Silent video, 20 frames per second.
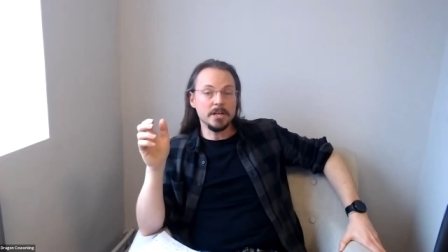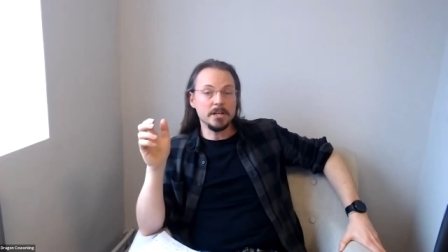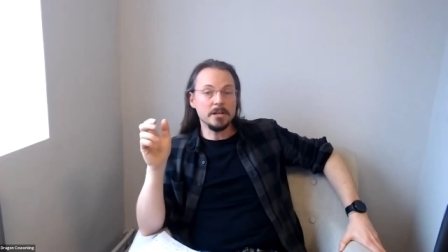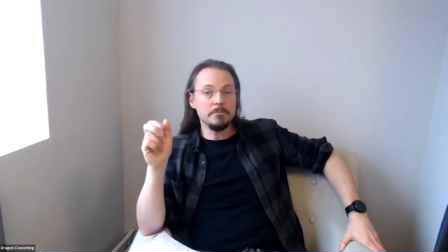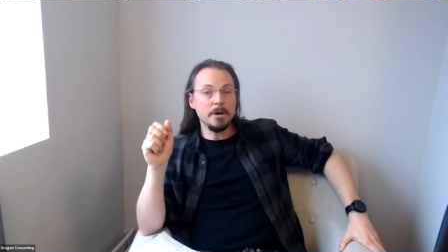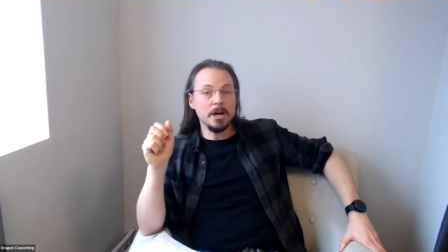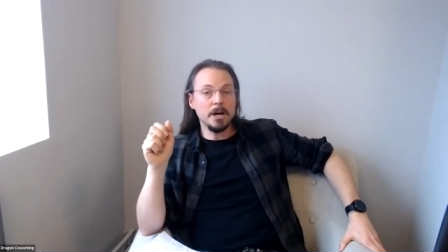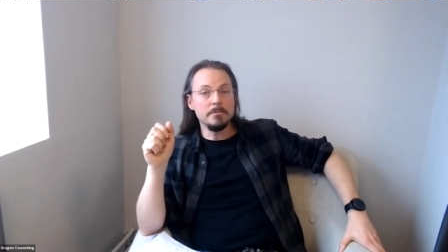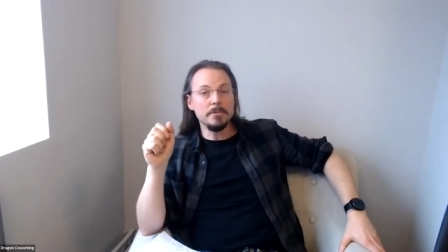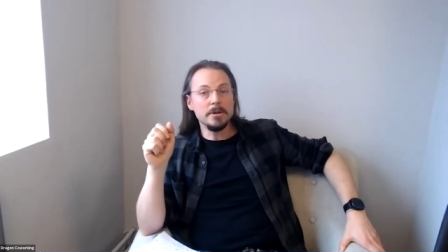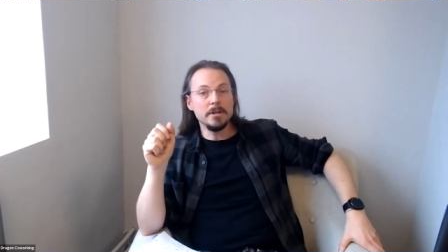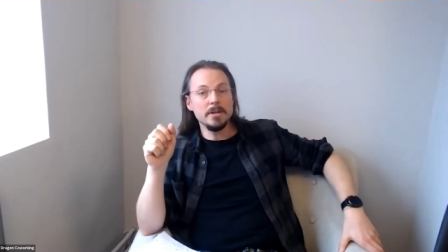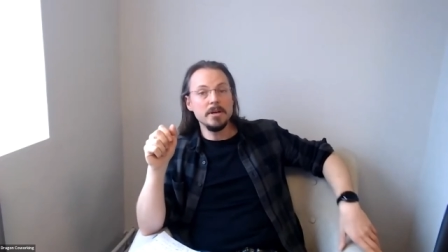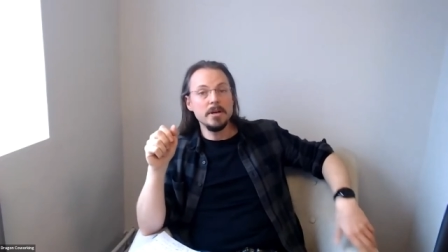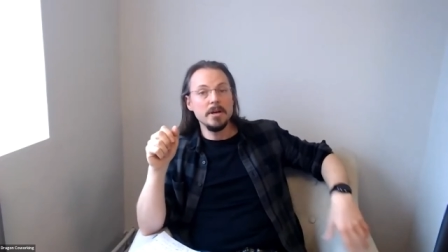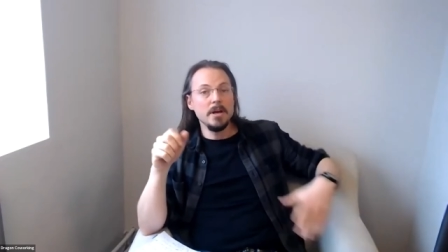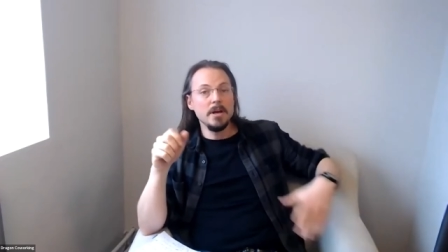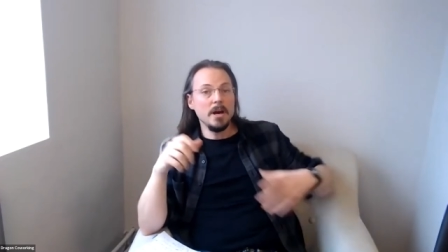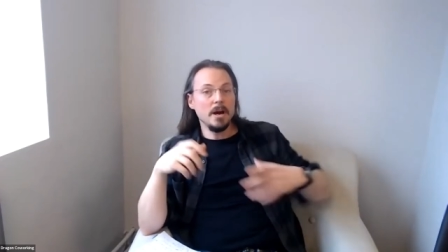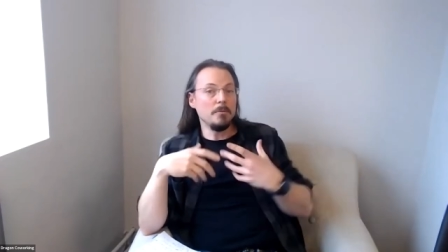at the moment.
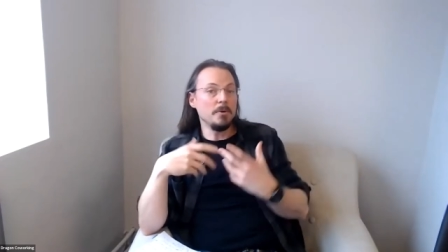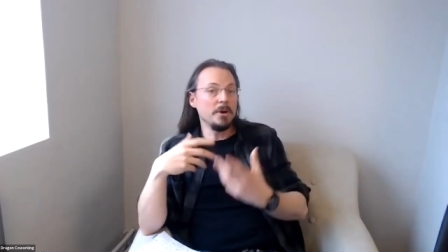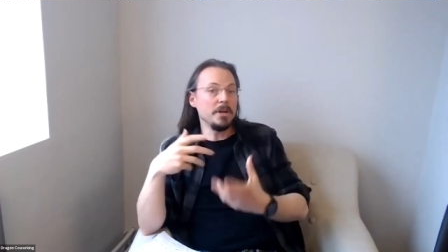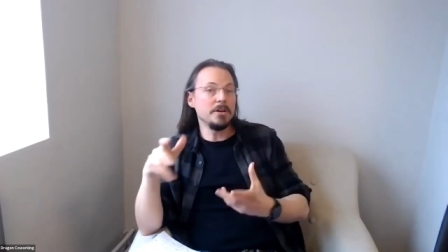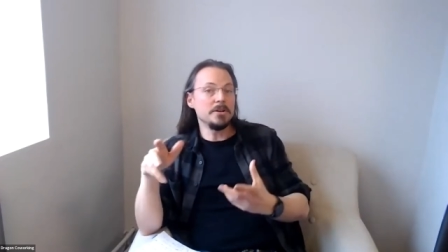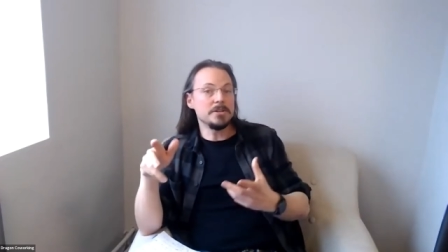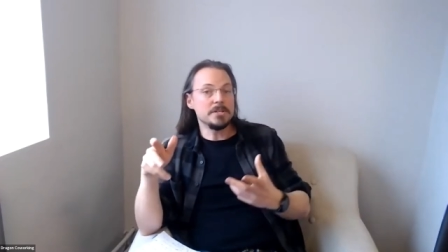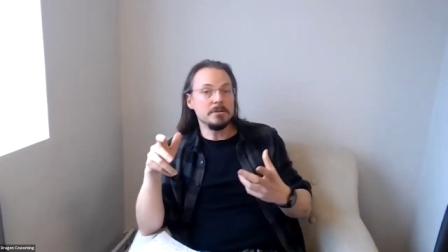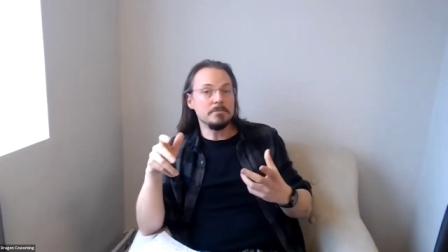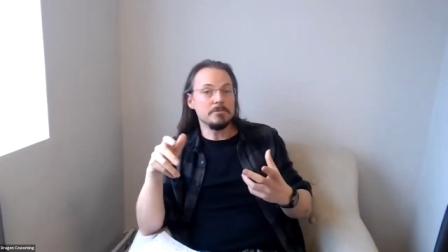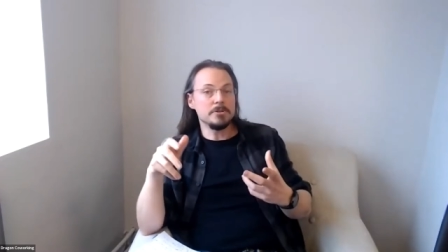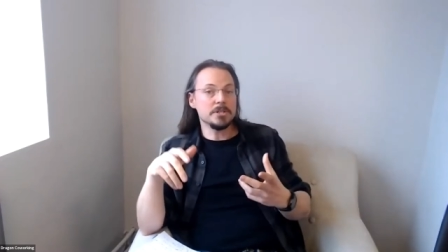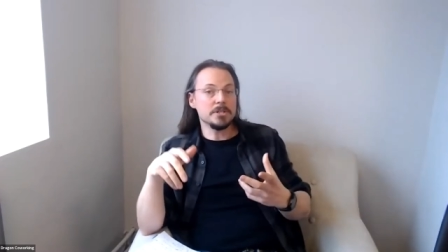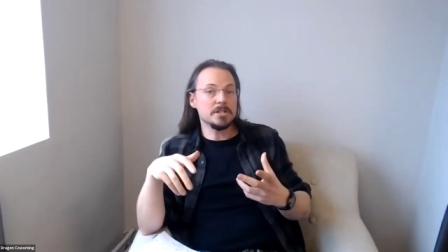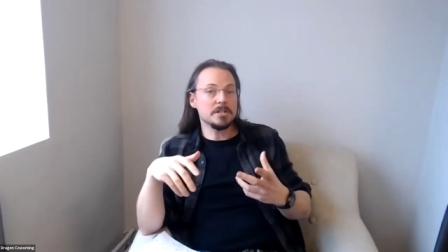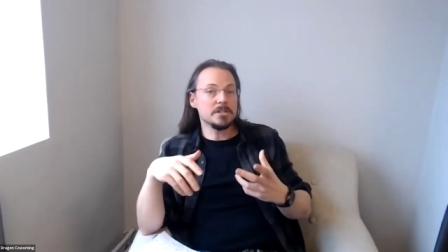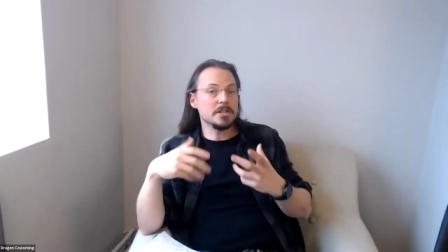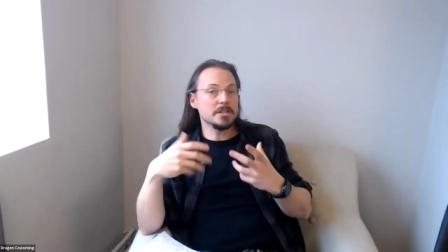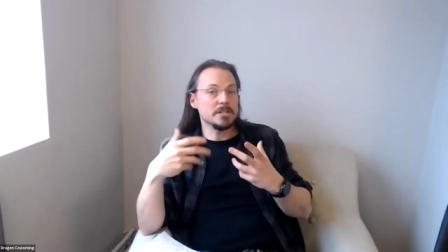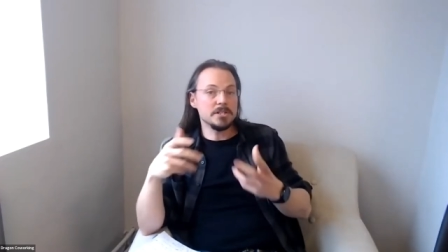And we're using them just
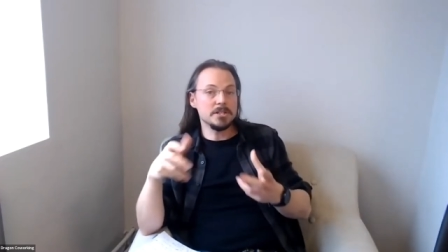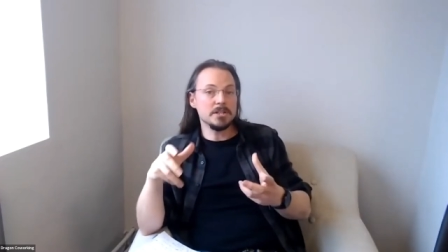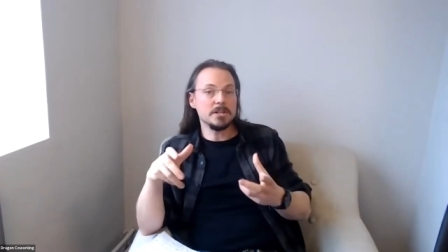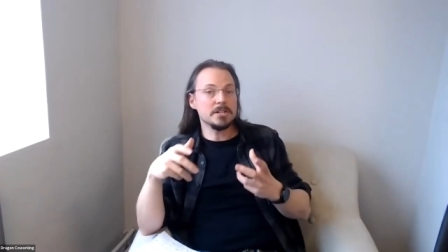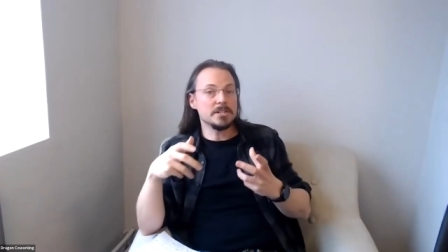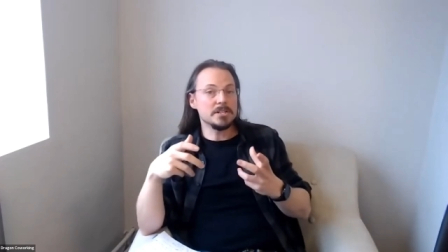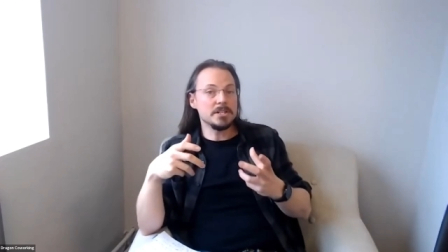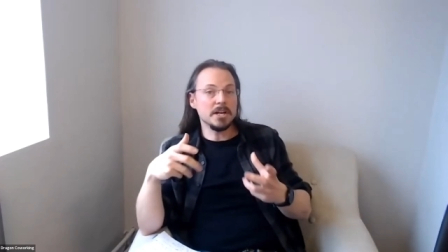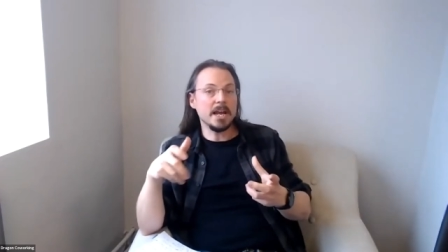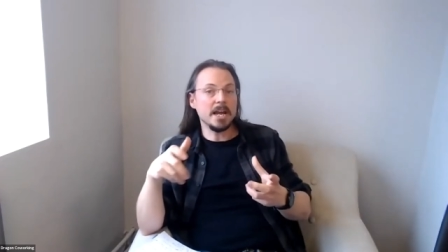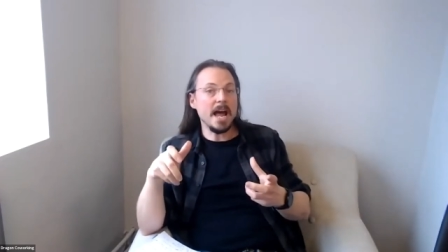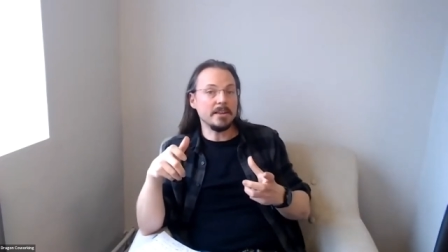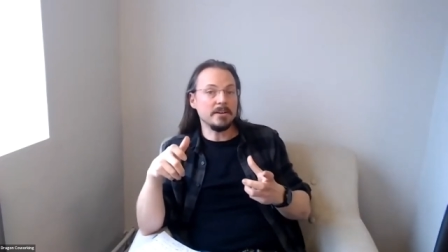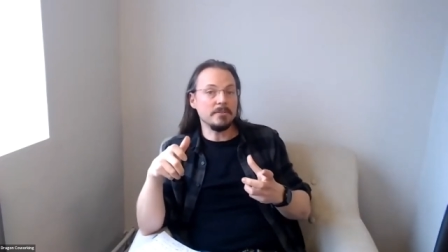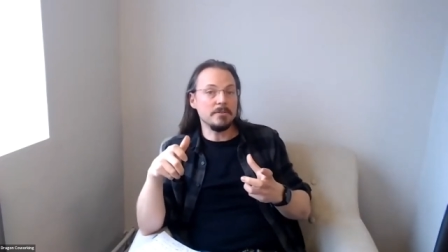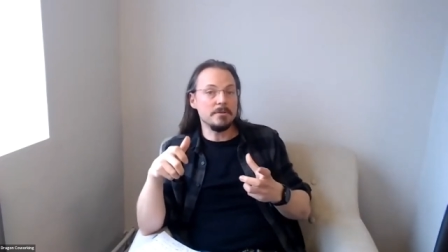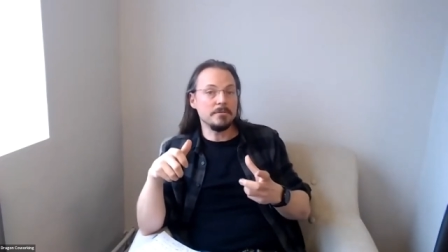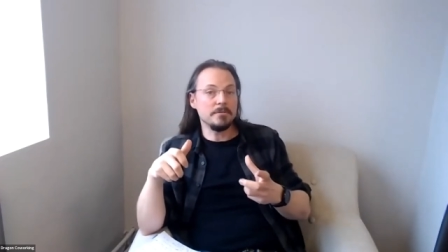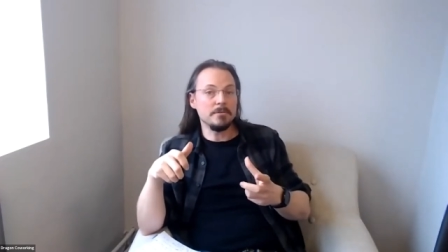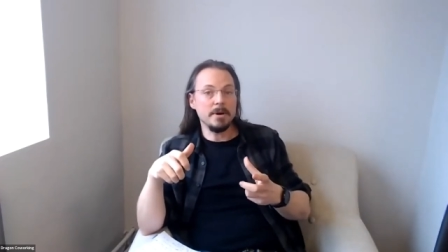to
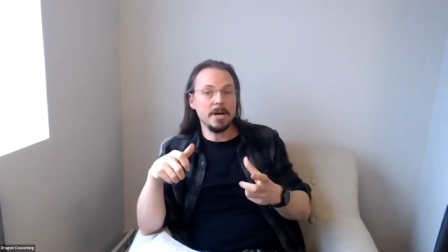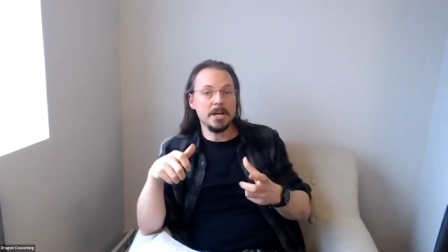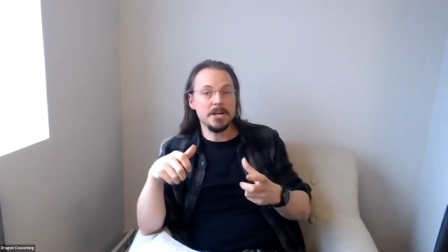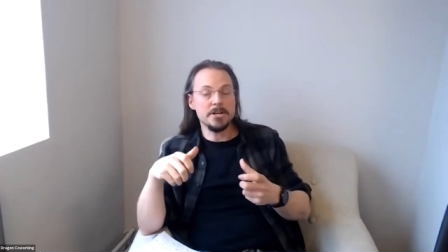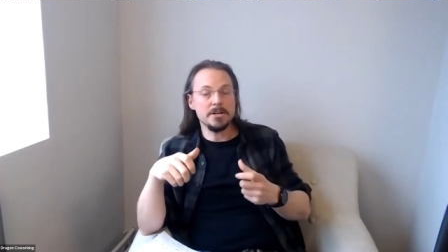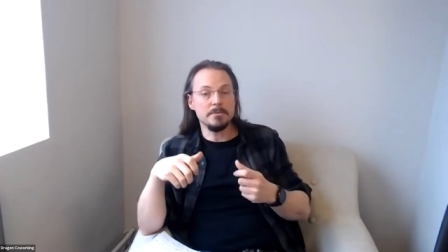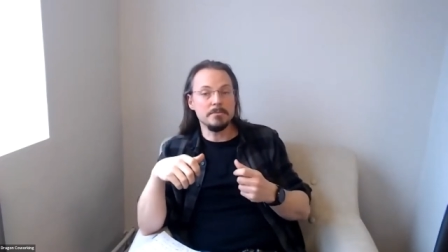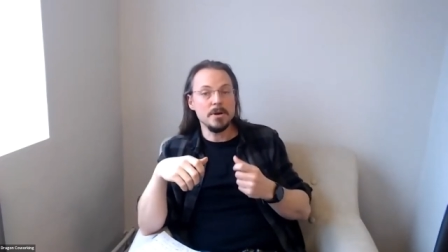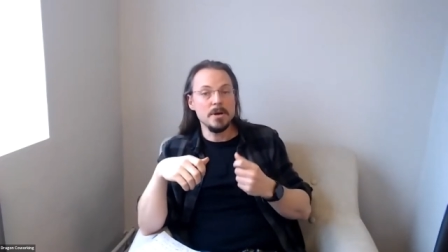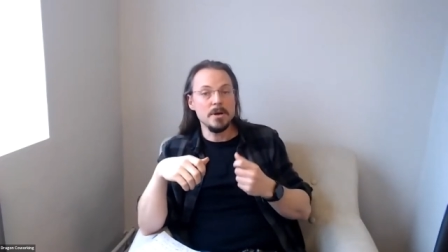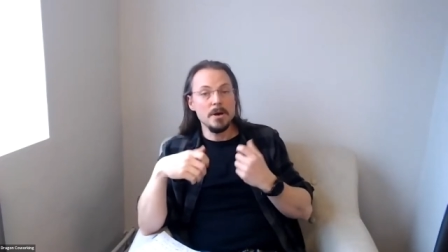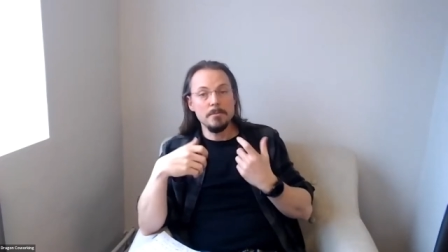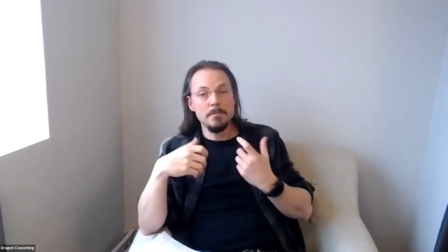gather information.